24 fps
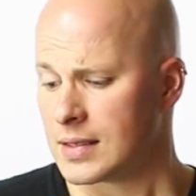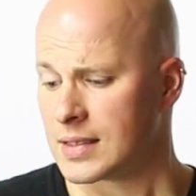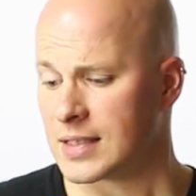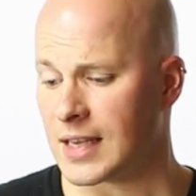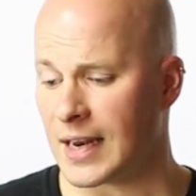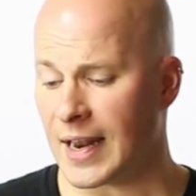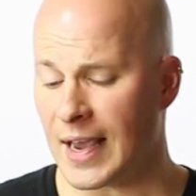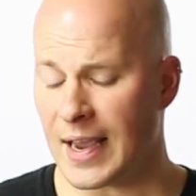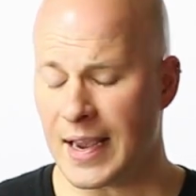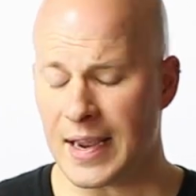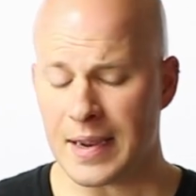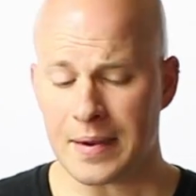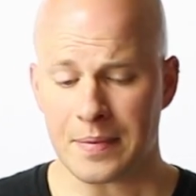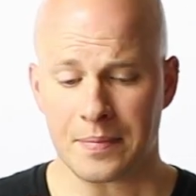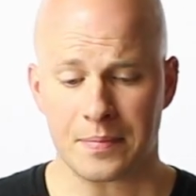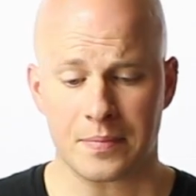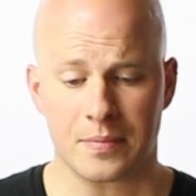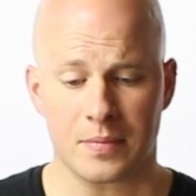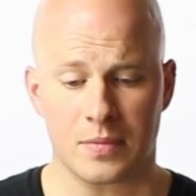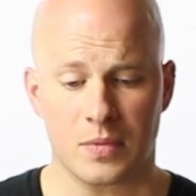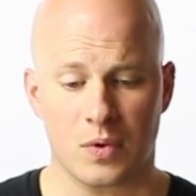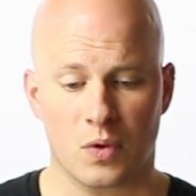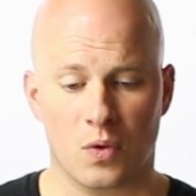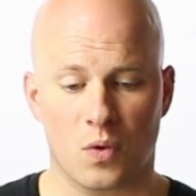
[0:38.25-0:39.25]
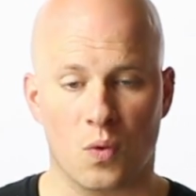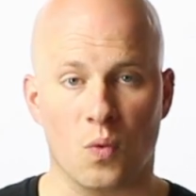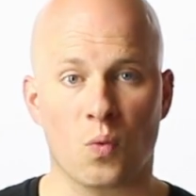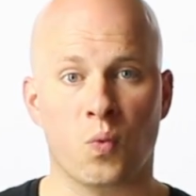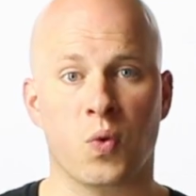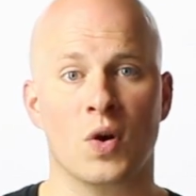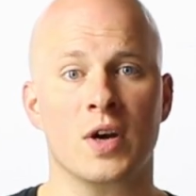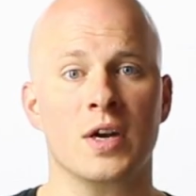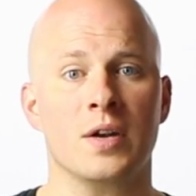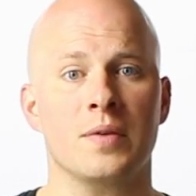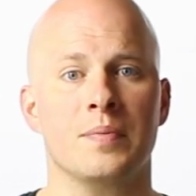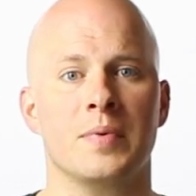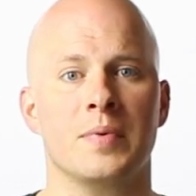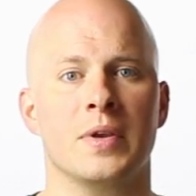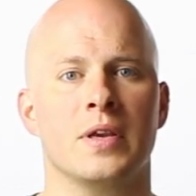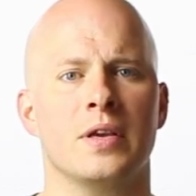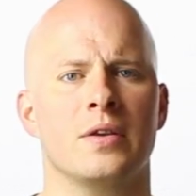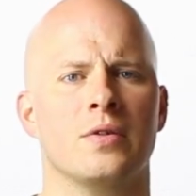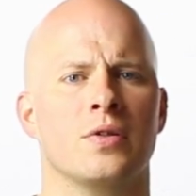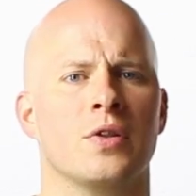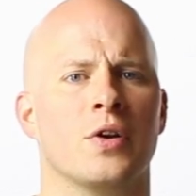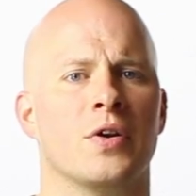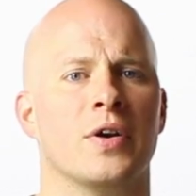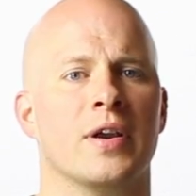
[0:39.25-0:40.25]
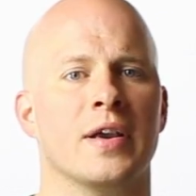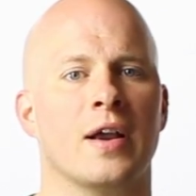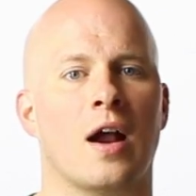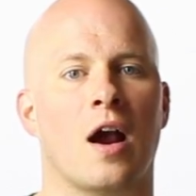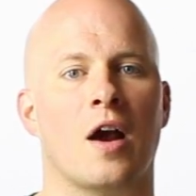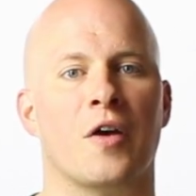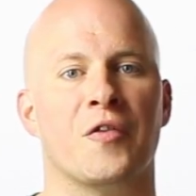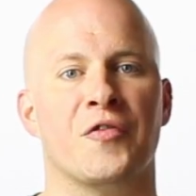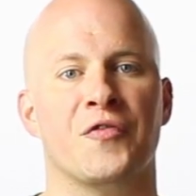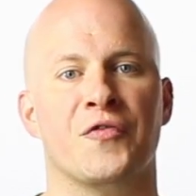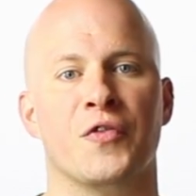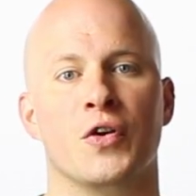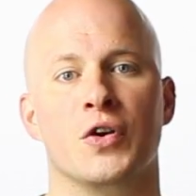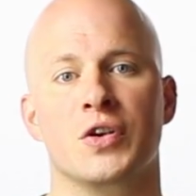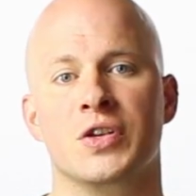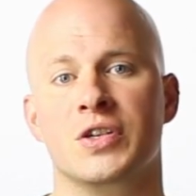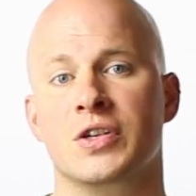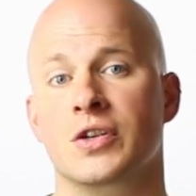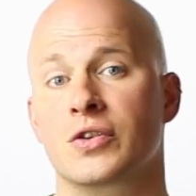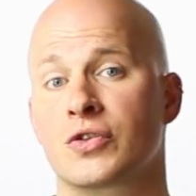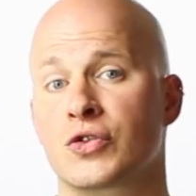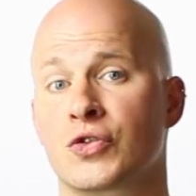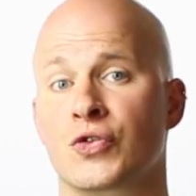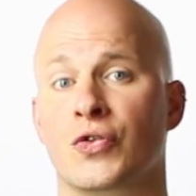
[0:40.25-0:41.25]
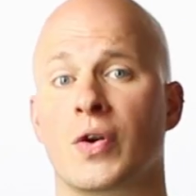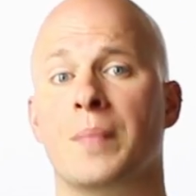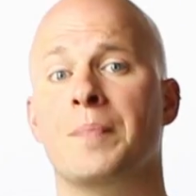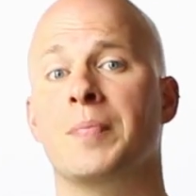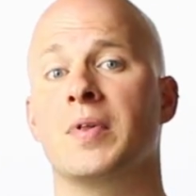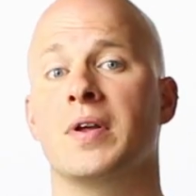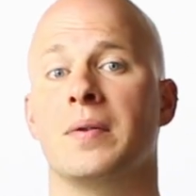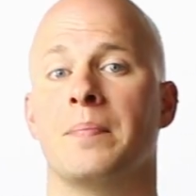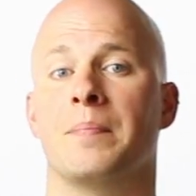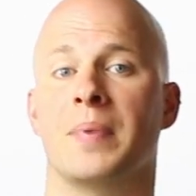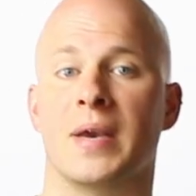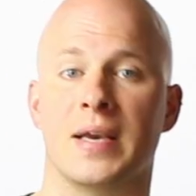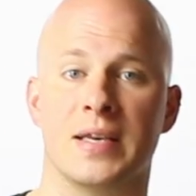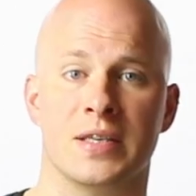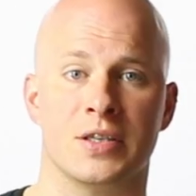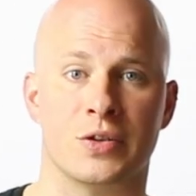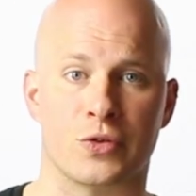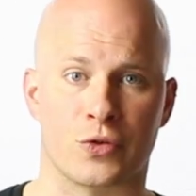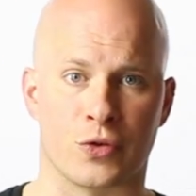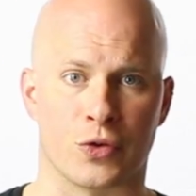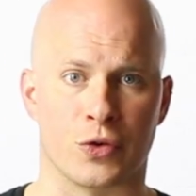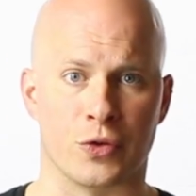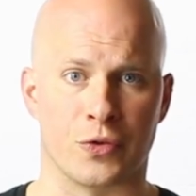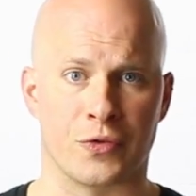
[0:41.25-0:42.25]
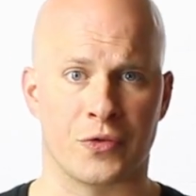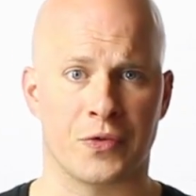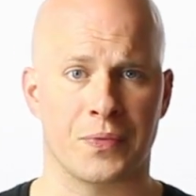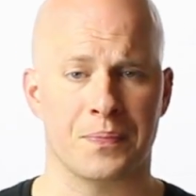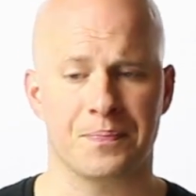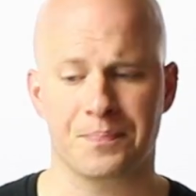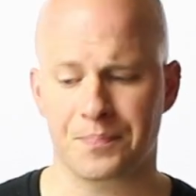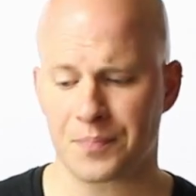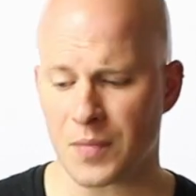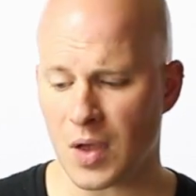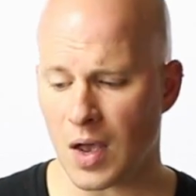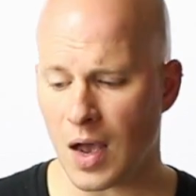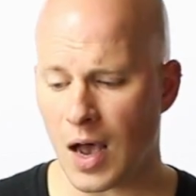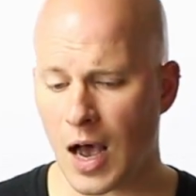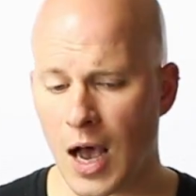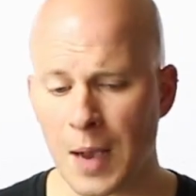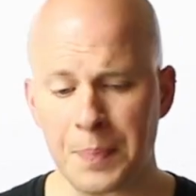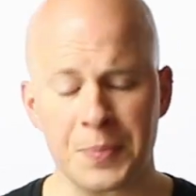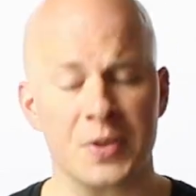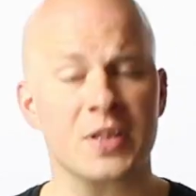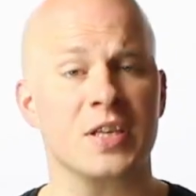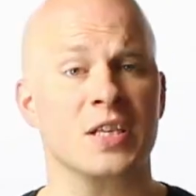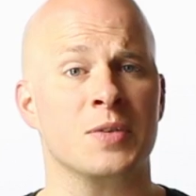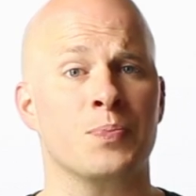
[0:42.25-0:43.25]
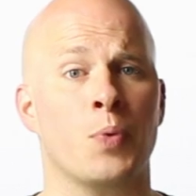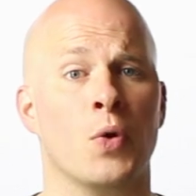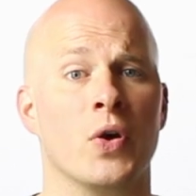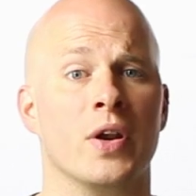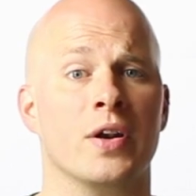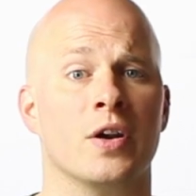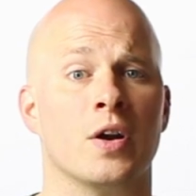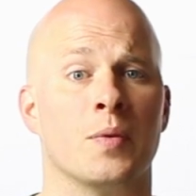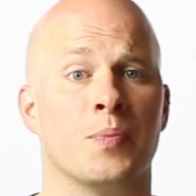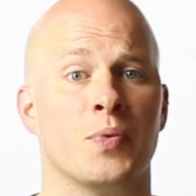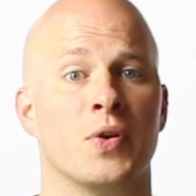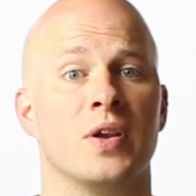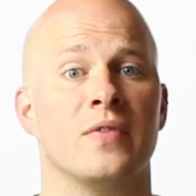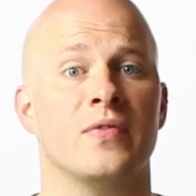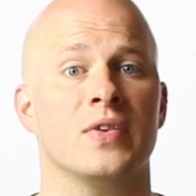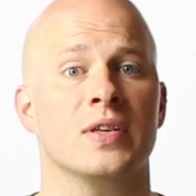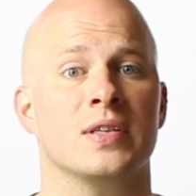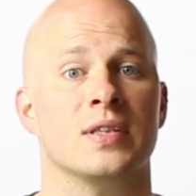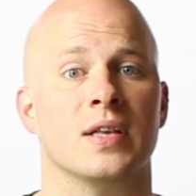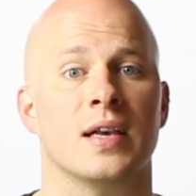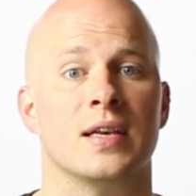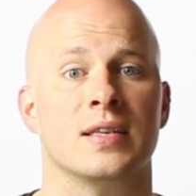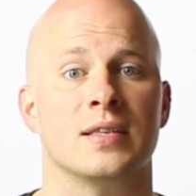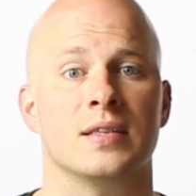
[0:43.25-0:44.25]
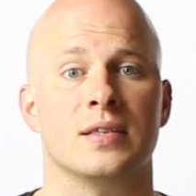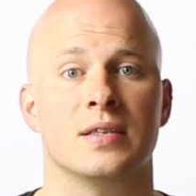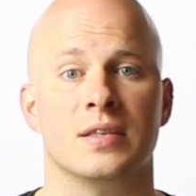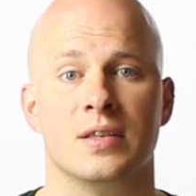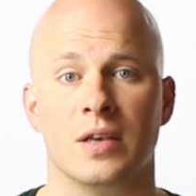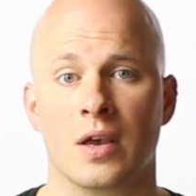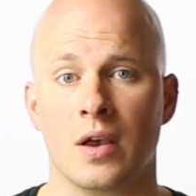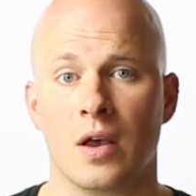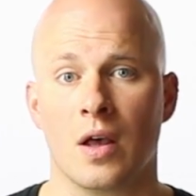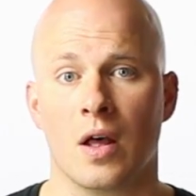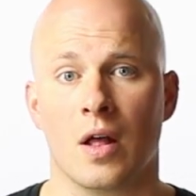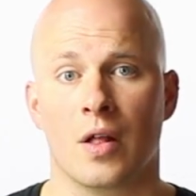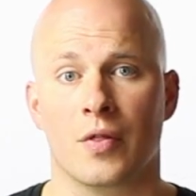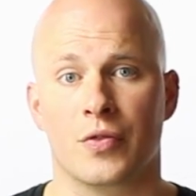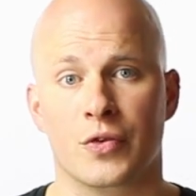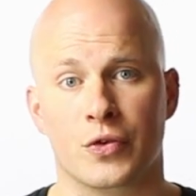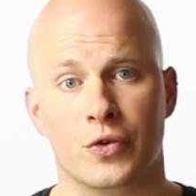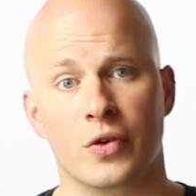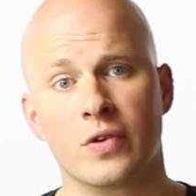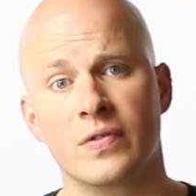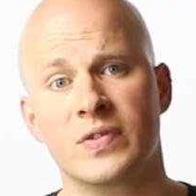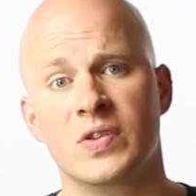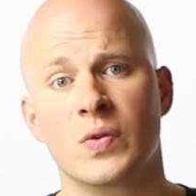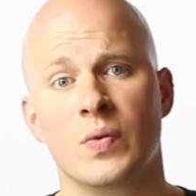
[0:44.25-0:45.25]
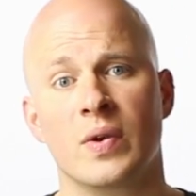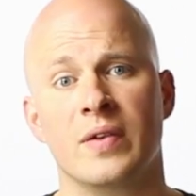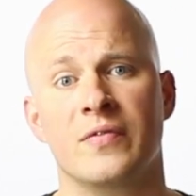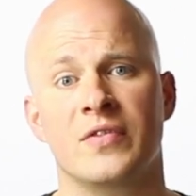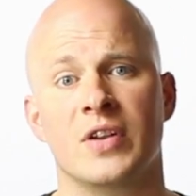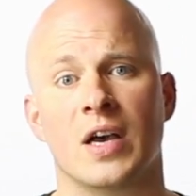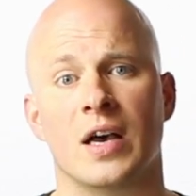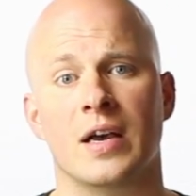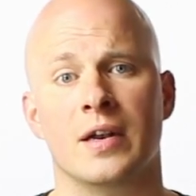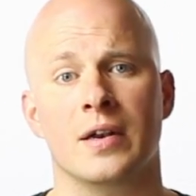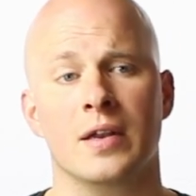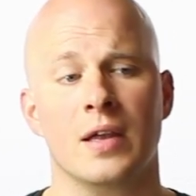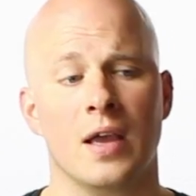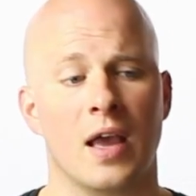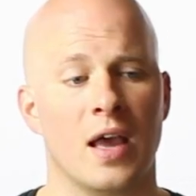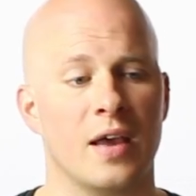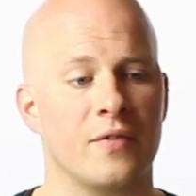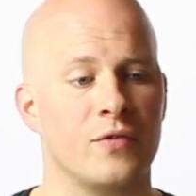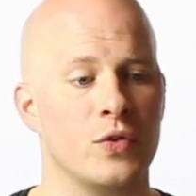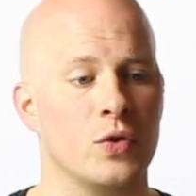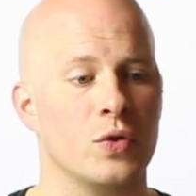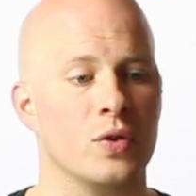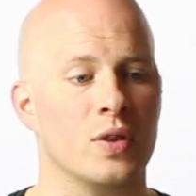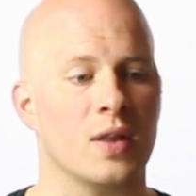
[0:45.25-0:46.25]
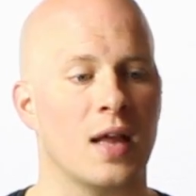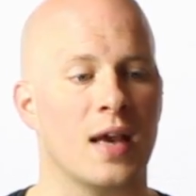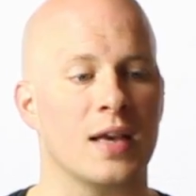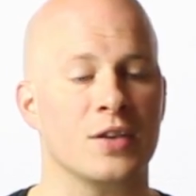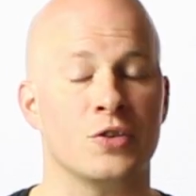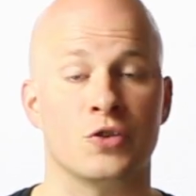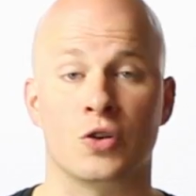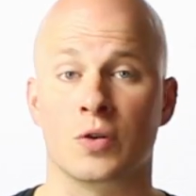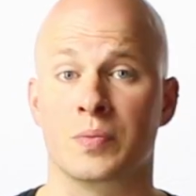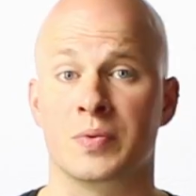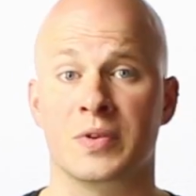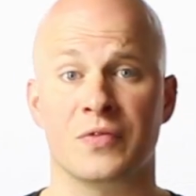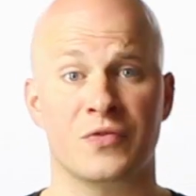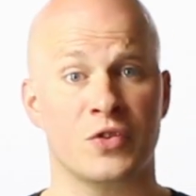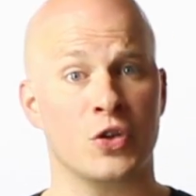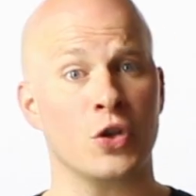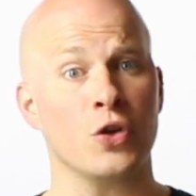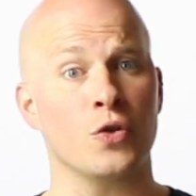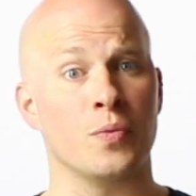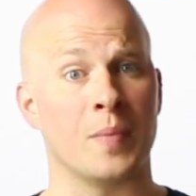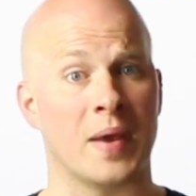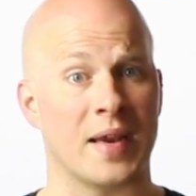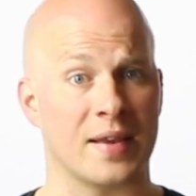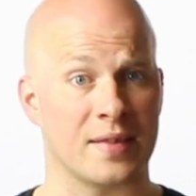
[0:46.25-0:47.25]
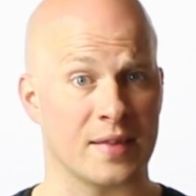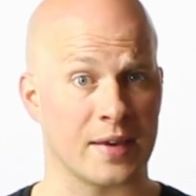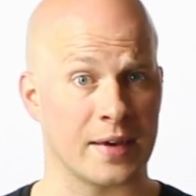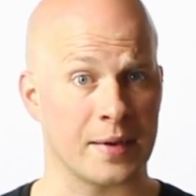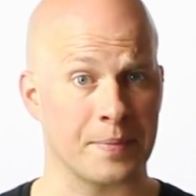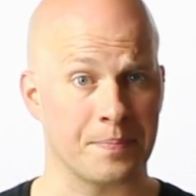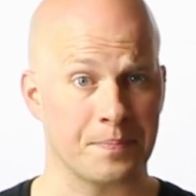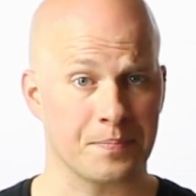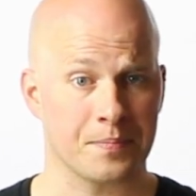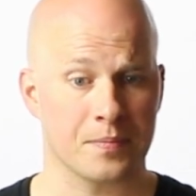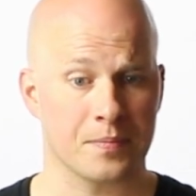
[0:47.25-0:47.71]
Today, we're going to be learning our first triplet-based groove. Up to this point in our previous lessons, the grooves that we've done have utilized groups of two mainly.